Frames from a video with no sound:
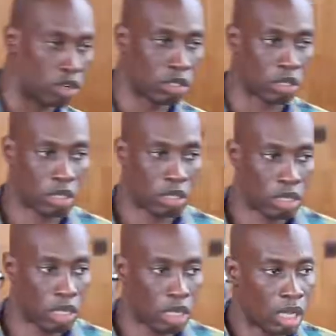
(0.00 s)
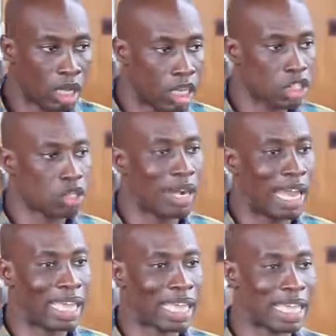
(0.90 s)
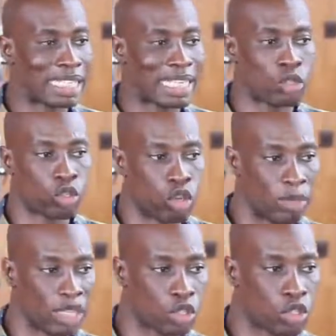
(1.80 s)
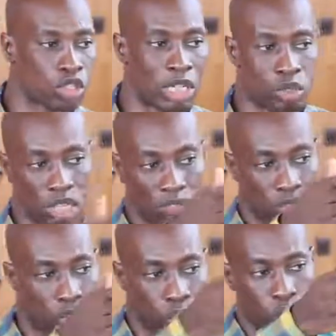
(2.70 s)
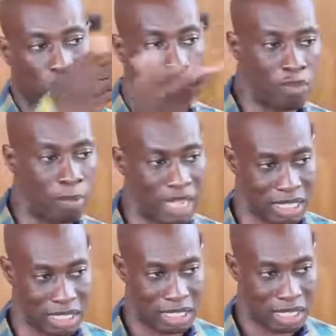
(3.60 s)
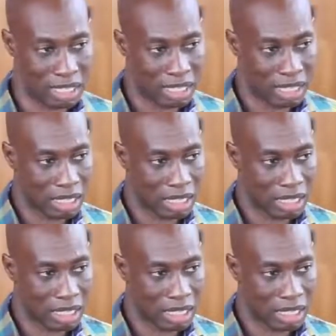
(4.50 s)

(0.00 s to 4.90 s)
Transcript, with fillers: of God, it's not like it's trying to dominate you, it's trying to give you, show you the way for blessing.